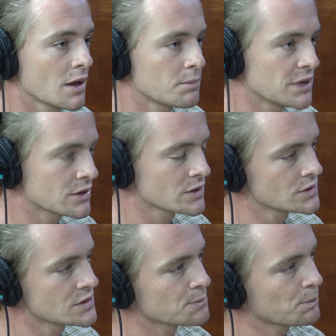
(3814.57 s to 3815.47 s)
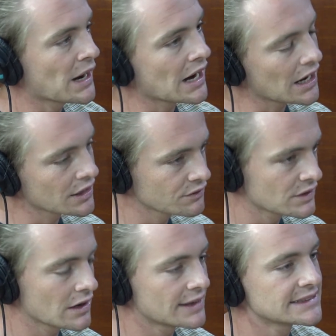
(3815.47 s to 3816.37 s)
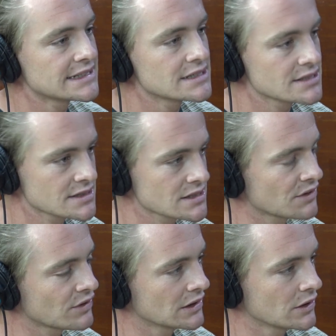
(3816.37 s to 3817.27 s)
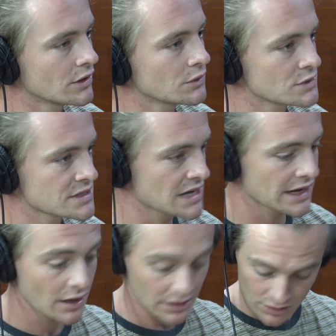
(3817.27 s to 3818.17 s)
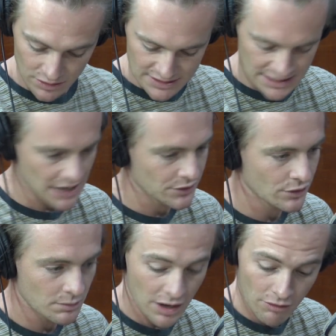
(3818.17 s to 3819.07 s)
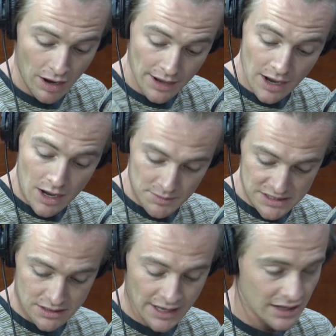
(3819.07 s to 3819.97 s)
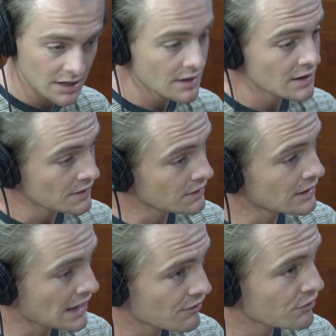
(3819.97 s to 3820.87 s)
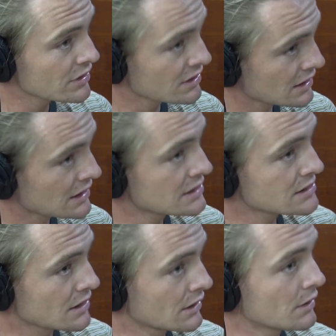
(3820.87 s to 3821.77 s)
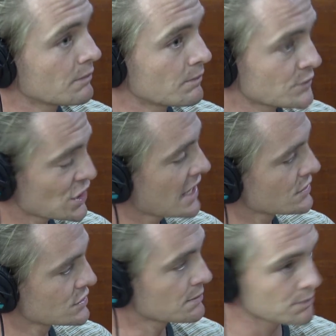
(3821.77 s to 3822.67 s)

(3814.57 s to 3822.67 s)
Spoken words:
because part of the ideas and stuff I'd learnt was saying, I got it tattooed on my right arm, is like everything is gonna change.